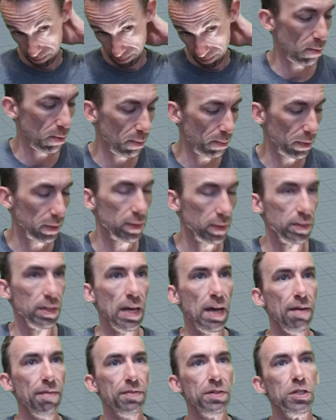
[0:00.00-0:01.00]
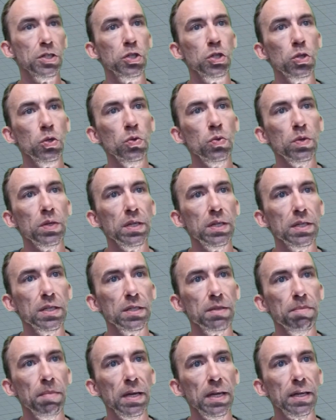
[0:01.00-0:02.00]
Now what we're going to have to do
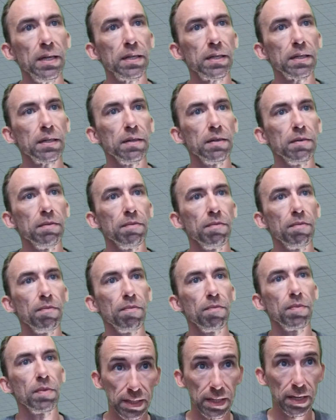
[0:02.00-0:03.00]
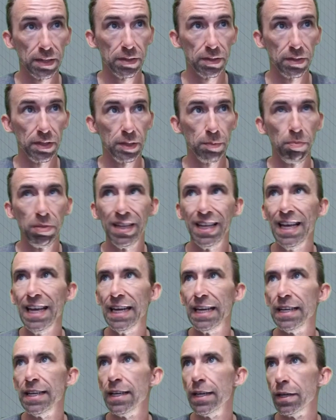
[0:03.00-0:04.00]
is create a sketch on this
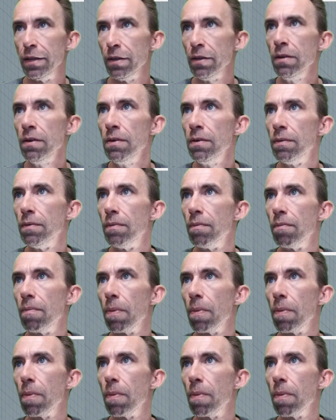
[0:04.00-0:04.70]
plane here.